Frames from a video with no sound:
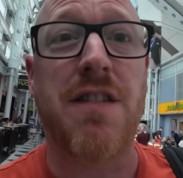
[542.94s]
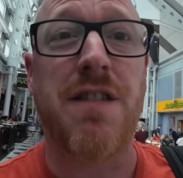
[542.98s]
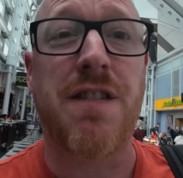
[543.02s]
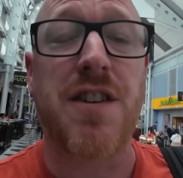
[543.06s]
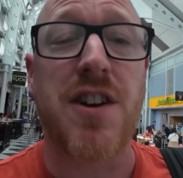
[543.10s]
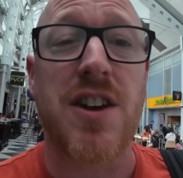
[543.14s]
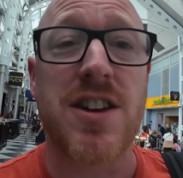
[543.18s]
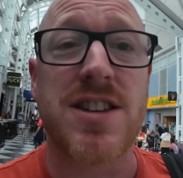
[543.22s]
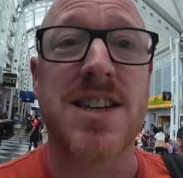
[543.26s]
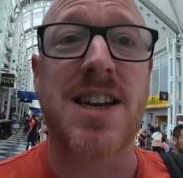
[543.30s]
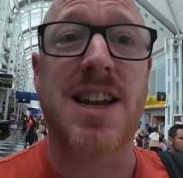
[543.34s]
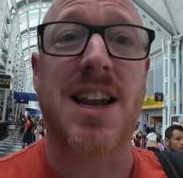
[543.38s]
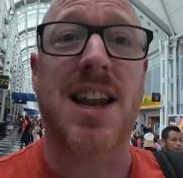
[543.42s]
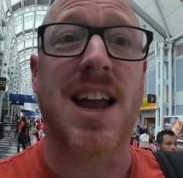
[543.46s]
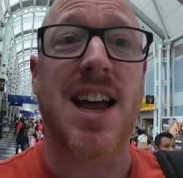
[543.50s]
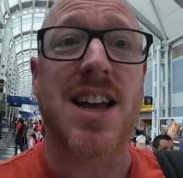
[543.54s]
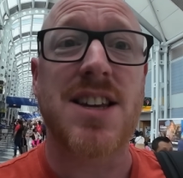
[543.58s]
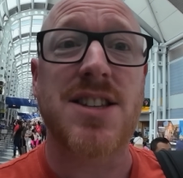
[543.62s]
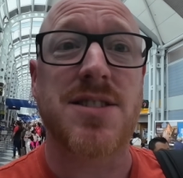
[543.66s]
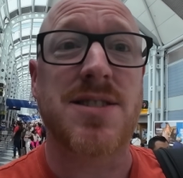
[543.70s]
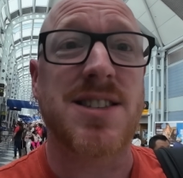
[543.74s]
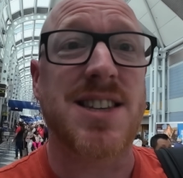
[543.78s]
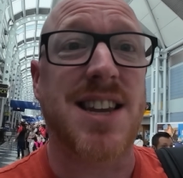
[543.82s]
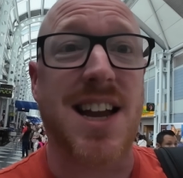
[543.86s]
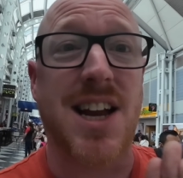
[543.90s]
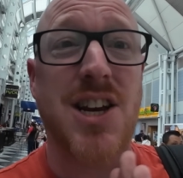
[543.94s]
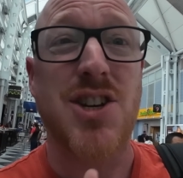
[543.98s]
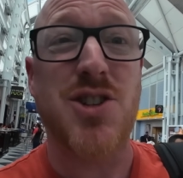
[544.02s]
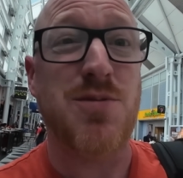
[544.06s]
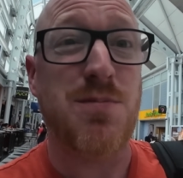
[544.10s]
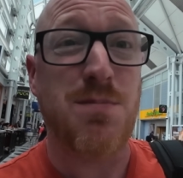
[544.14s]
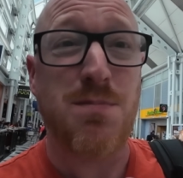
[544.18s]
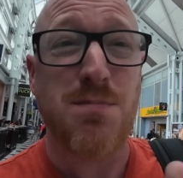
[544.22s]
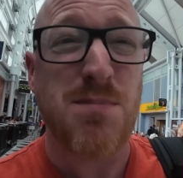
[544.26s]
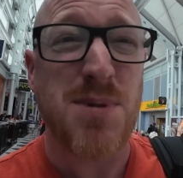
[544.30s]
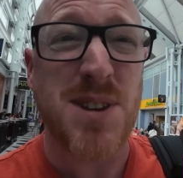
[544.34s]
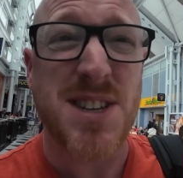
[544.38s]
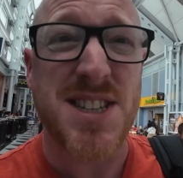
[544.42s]
first class
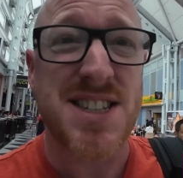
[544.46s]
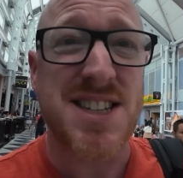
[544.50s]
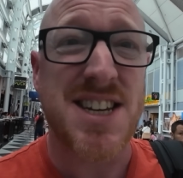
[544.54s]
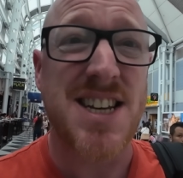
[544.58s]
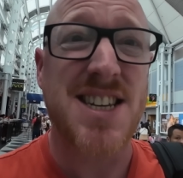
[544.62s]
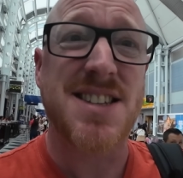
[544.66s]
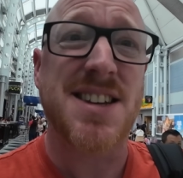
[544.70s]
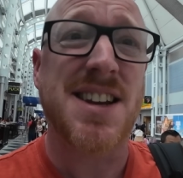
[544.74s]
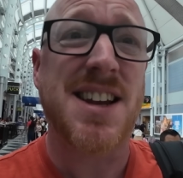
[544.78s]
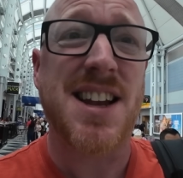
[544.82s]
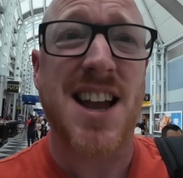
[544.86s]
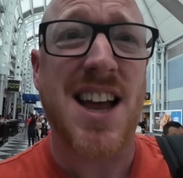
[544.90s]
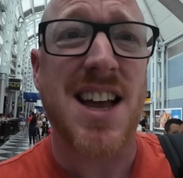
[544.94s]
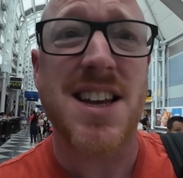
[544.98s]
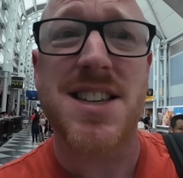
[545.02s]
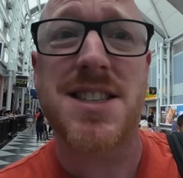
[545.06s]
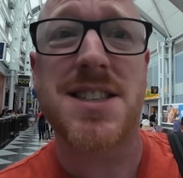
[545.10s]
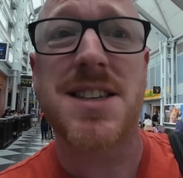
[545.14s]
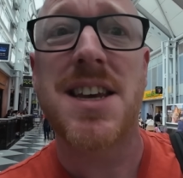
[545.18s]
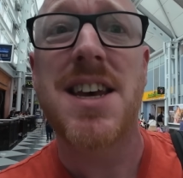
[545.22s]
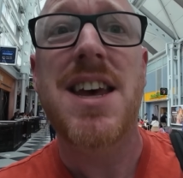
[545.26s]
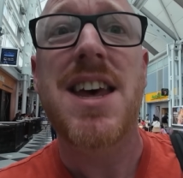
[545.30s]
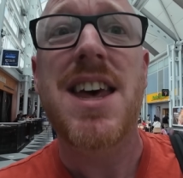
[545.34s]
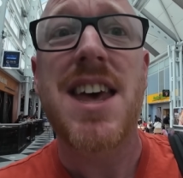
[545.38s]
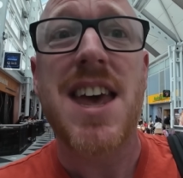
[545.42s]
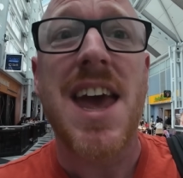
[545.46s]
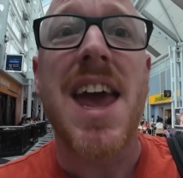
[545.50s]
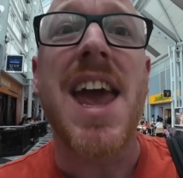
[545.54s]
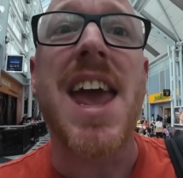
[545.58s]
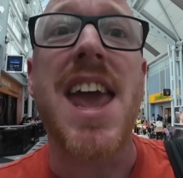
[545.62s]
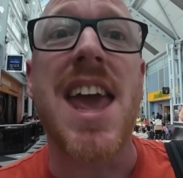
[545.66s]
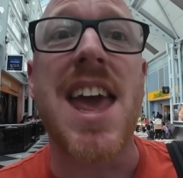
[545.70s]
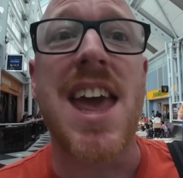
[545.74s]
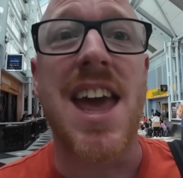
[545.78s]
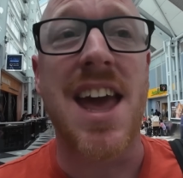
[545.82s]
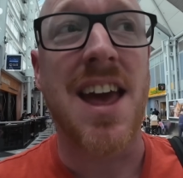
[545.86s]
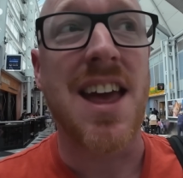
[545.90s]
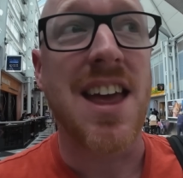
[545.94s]
/ business class
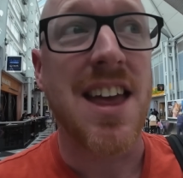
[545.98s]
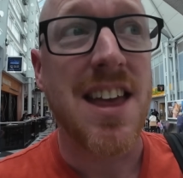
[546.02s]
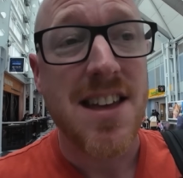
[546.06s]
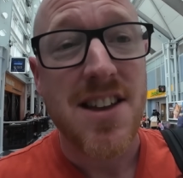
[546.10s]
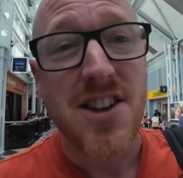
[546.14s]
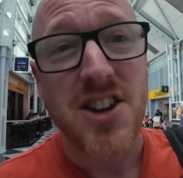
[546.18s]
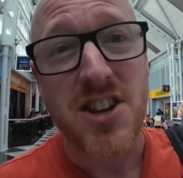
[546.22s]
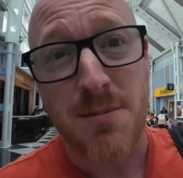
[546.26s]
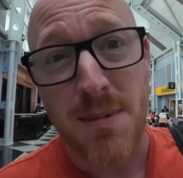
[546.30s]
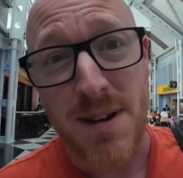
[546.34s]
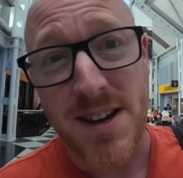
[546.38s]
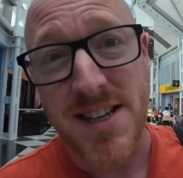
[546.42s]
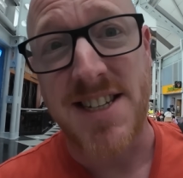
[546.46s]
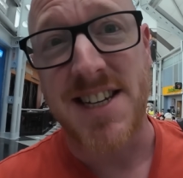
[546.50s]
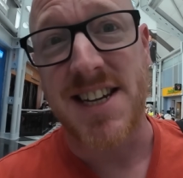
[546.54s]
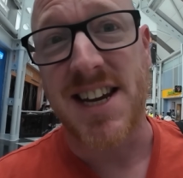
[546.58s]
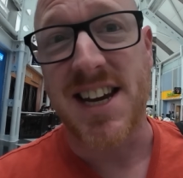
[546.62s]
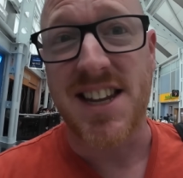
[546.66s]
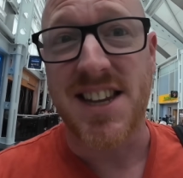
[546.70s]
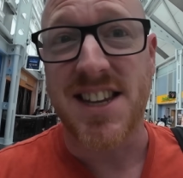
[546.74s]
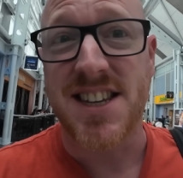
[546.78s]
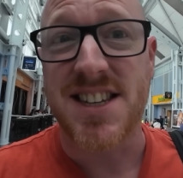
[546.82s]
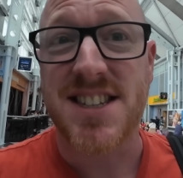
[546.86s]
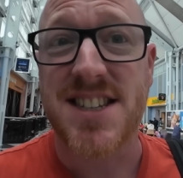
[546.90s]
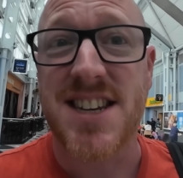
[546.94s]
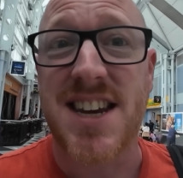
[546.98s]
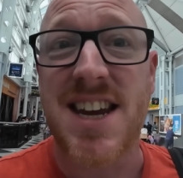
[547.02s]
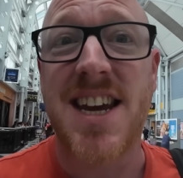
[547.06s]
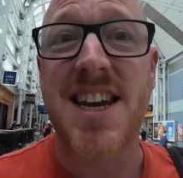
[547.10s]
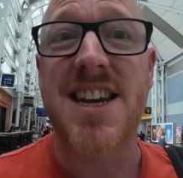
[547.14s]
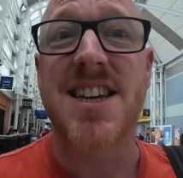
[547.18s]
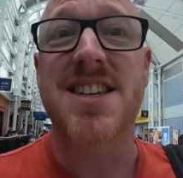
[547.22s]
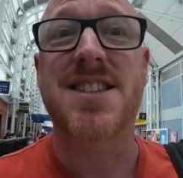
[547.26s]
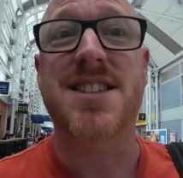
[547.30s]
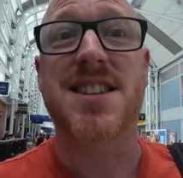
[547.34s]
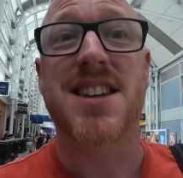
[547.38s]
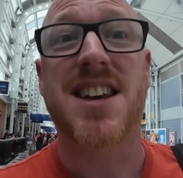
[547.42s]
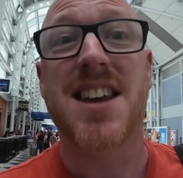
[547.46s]
here, domestic in the
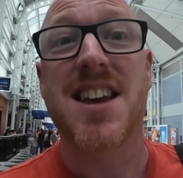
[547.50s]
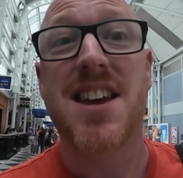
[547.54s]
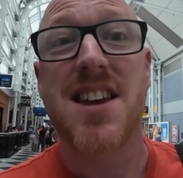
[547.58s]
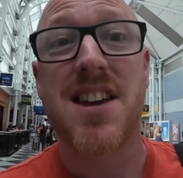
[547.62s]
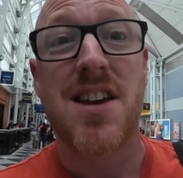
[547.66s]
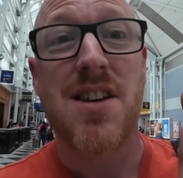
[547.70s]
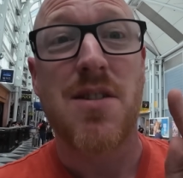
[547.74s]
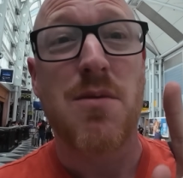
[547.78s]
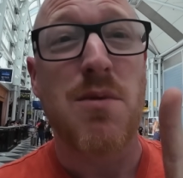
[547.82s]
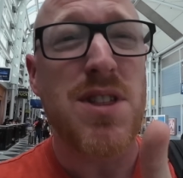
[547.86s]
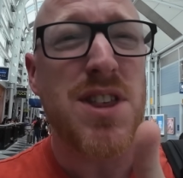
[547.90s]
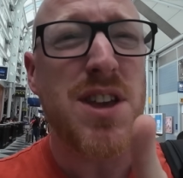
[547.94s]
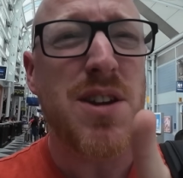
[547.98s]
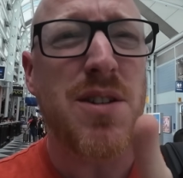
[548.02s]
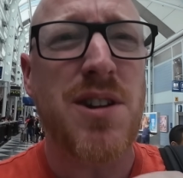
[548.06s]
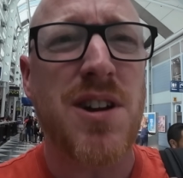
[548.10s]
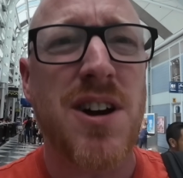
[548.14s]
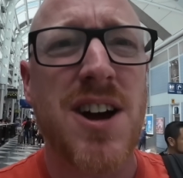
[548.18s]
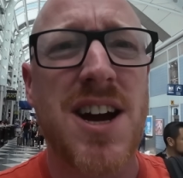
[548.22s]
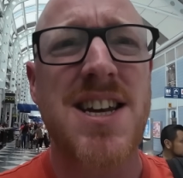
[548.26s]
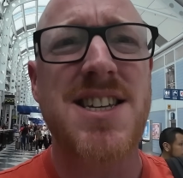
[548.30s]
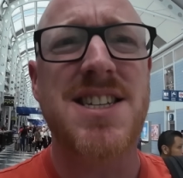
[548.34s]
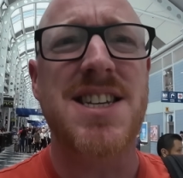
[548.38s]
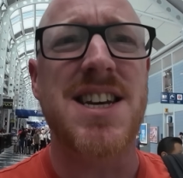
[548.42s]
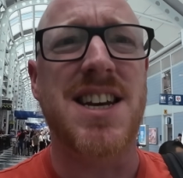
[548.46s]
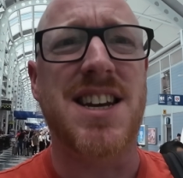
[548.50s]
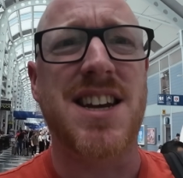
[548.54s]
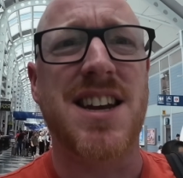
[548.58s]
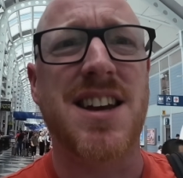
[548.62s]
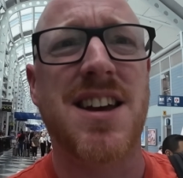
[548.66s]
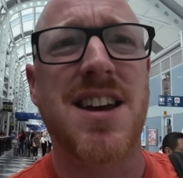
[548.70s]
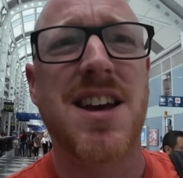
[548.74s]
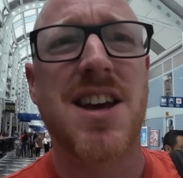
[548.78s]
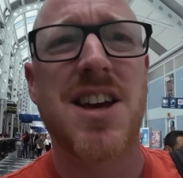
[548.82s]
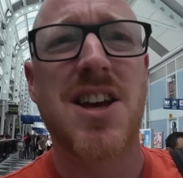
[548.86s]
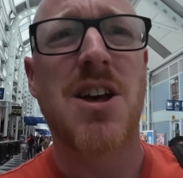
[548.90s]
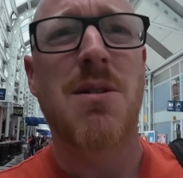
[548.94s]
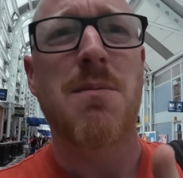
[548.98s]
States, with United.
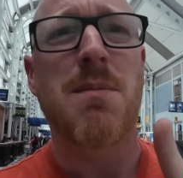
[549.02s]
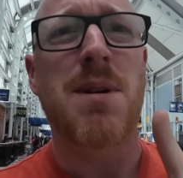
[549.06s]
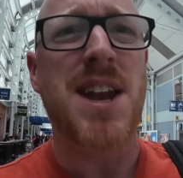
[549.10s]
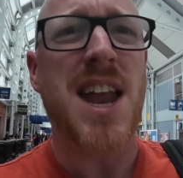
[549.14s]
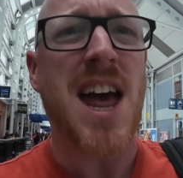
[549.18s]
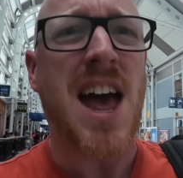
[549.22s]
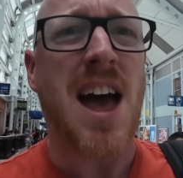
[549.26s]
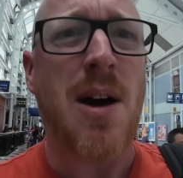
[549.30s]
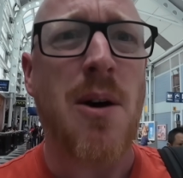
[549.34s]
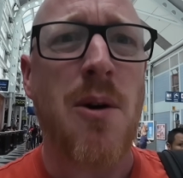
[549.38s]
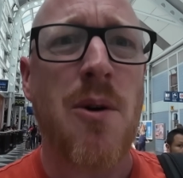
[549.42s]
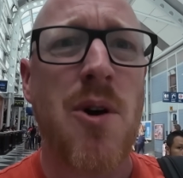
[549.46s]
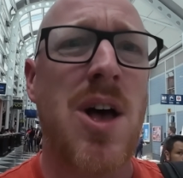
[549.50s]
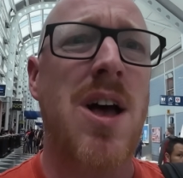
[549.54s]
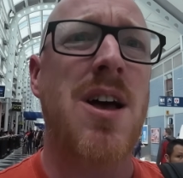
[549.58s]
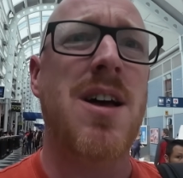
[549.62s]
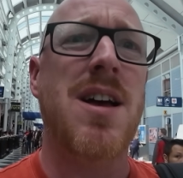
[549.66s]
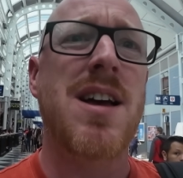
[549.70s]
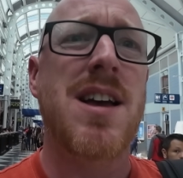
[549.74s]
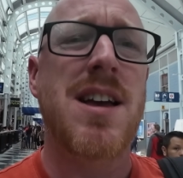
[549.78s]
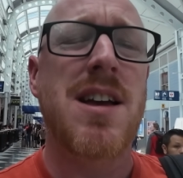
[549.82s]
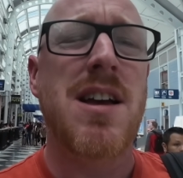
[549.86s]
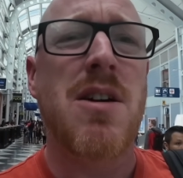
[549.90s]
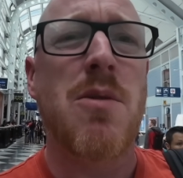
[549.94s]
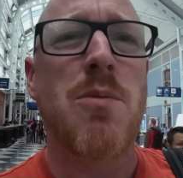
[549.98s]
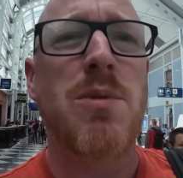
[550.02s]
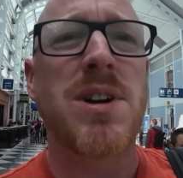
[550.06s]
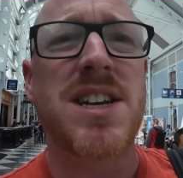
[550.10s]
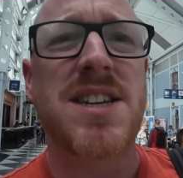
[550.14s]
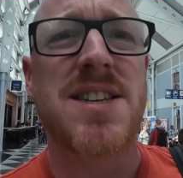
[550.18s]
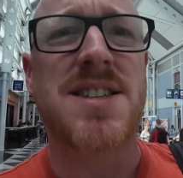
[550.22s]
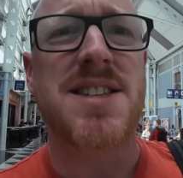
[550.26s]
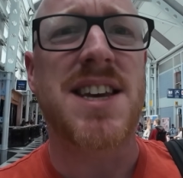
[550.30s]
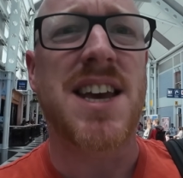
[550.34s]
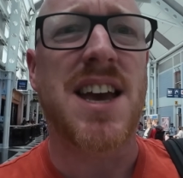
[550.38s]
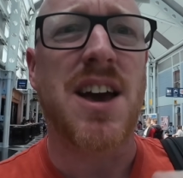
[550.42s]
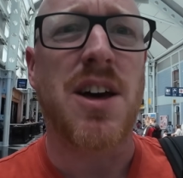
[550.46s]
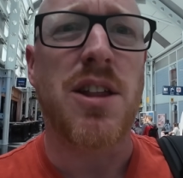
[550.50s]
But now, we need to
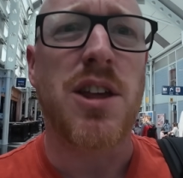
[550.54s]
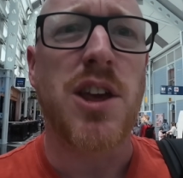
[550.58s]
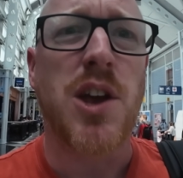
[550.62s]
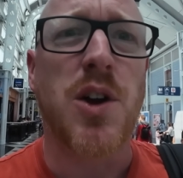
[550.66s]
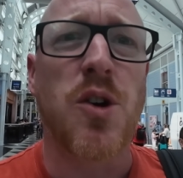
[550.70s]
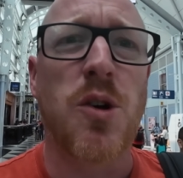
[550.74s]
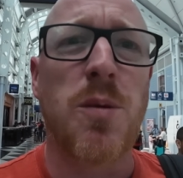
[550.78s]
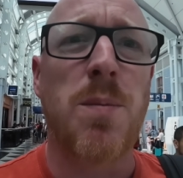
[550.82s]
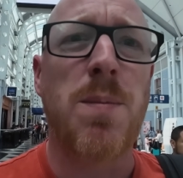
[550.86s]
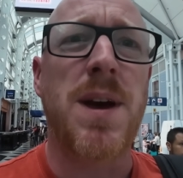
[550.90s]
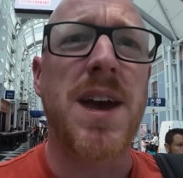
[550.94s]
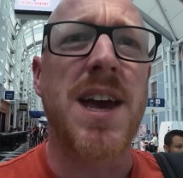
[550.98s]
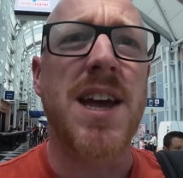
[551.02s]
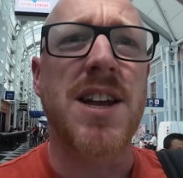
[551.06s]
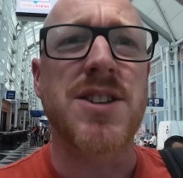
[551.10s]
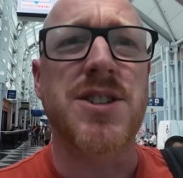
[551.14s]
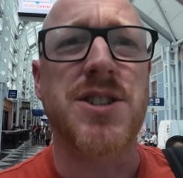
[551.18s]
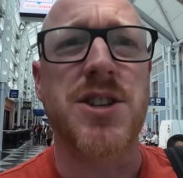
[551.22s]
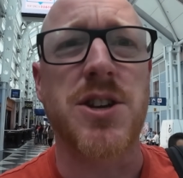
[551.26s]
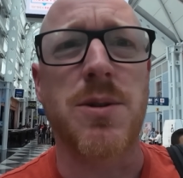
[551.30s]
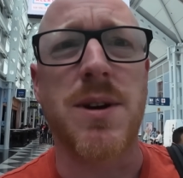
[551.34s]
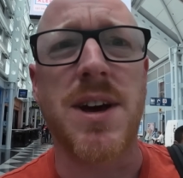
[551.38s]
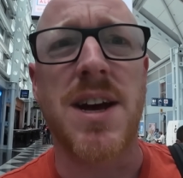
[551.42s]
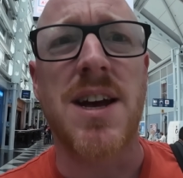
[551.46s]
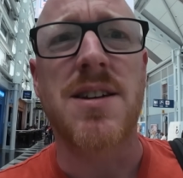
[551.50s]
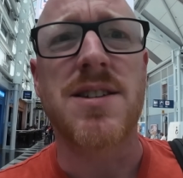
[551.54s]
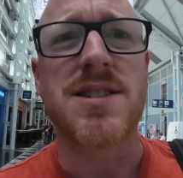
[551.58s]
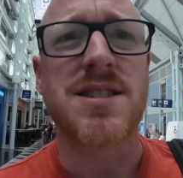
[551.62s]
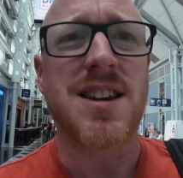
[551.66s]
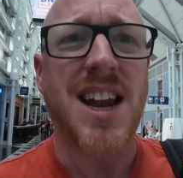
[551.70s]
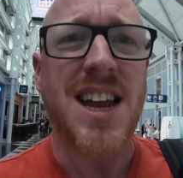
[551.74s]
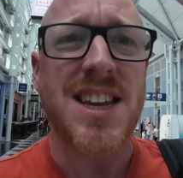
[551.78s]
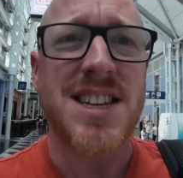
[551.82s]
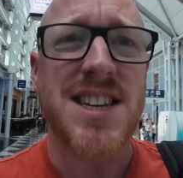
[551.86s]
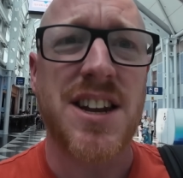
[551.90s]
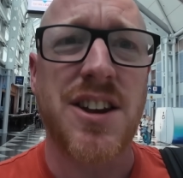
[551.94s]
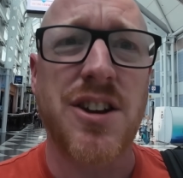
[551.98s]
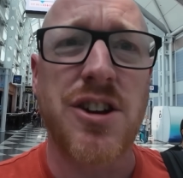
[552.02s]
see how the Europeans do it. So
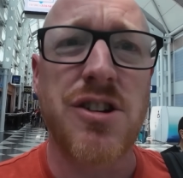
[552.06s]
let's head